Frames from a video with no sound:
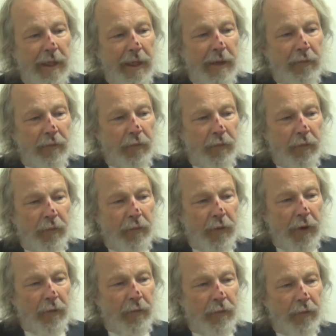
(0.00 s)
of
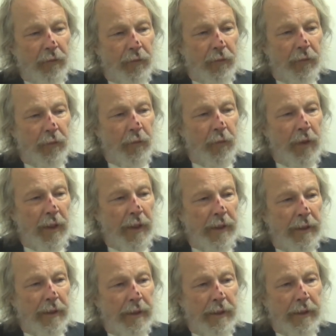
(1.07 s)
of
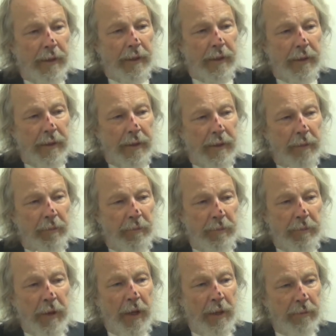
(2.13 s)
what the
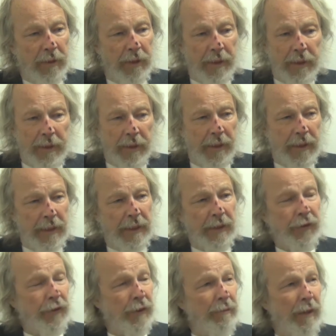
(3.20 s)
public
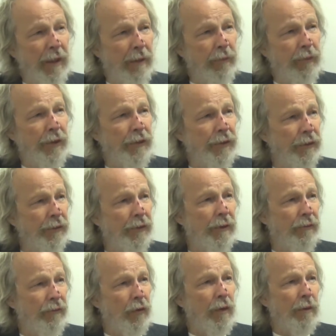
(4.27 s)
thinks about prisoners
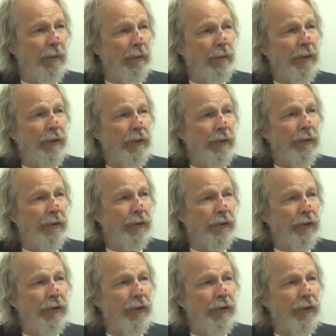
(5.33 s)
and former prisoners.